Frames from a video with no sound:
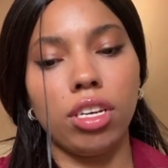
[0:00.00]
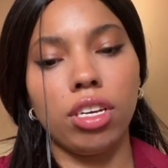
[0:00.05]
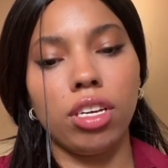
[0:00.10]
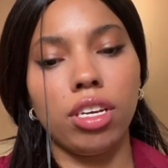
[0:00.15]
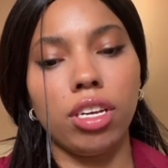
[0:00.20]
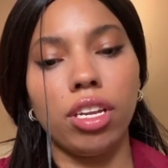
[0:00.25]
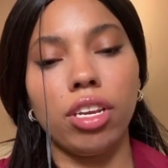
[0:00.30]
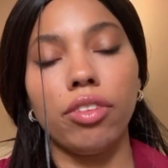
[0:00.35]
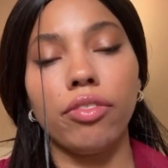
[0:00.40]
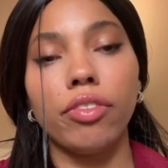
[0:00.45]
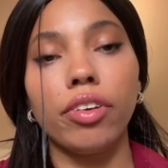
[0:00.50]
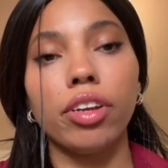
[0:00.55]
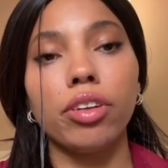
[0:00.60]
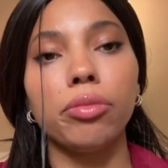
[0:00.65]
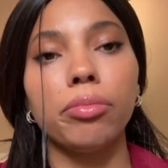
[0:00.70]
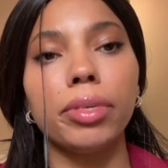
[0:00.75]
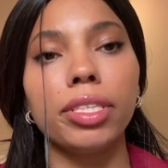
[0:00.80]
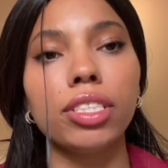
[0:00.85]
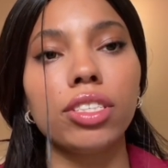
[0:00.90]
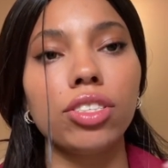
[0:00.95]
Any final
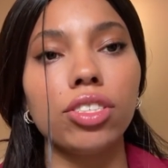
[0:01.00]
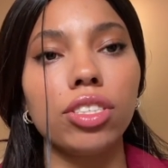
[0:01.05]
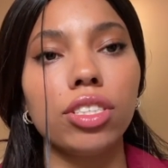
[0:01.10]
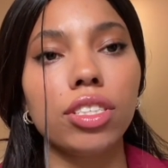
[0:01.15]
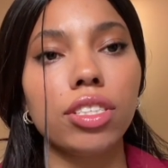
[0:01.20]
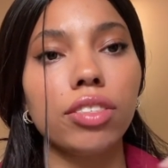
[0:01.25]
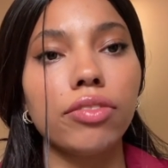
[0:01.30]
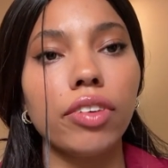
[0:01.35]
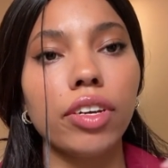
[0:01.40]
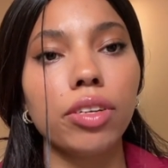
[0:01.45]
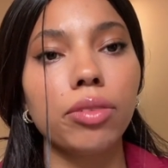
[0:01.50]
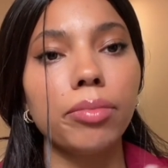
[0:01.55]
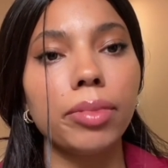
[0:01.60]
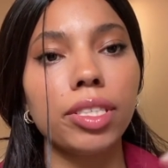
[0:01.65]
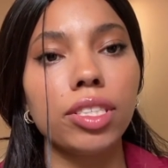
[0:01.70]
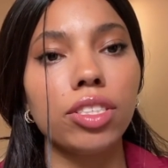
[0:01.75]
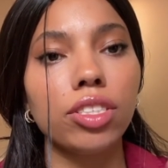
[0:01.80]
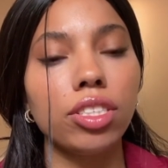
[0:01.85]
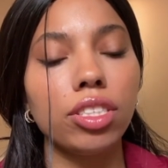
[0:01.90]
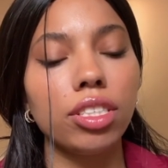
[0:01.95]
messages? Final
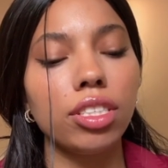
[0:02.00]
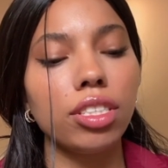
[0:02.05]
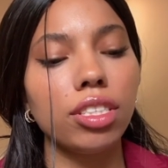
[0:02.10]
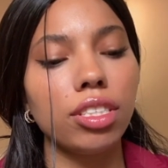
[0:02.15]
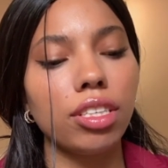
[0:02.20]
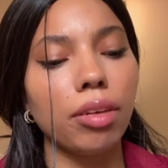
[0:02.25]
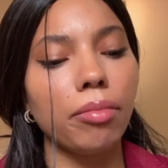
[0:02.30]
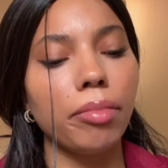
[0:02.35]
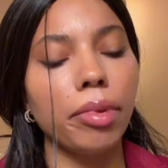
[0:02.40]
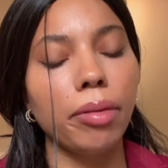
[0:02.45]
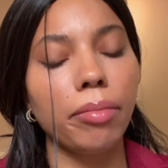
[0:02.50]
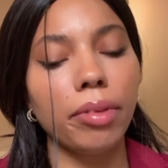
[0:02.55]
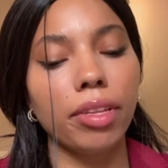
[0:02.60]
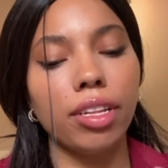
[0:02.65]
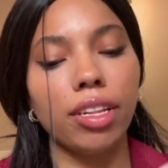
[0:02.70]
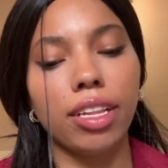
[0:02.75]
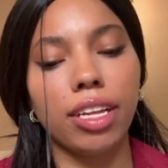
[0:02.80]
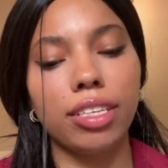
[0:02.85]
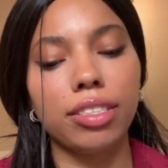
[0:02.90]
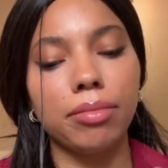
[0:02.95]
messages? That may be the
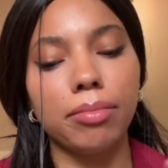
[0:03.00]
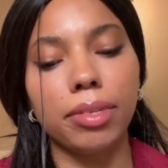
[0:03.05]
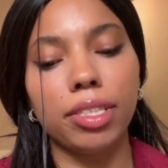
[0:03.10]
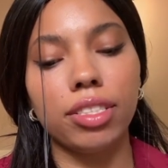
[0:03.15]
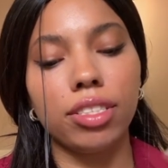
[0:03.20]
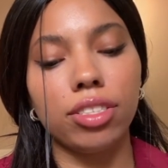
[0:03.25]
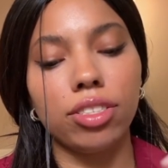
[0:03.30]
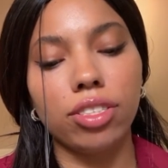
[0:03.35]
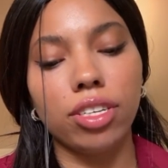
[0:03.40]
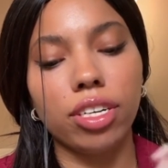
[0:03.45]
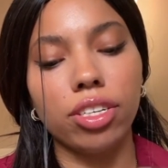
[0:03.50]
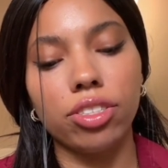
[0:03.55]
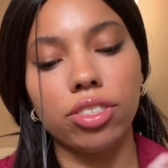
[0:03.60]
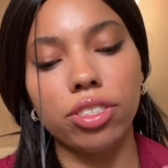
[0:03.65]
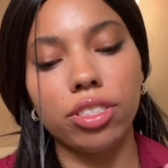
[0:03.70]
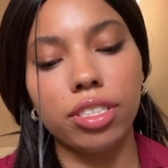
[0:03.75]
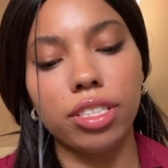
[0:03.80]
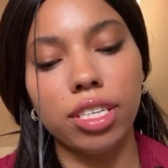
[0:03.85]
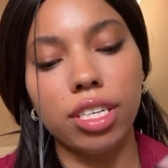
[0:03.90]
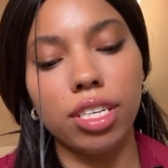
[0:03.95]
last message,
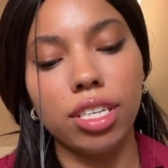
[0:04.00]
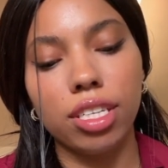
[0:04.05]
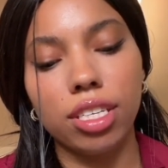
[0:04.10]
actually.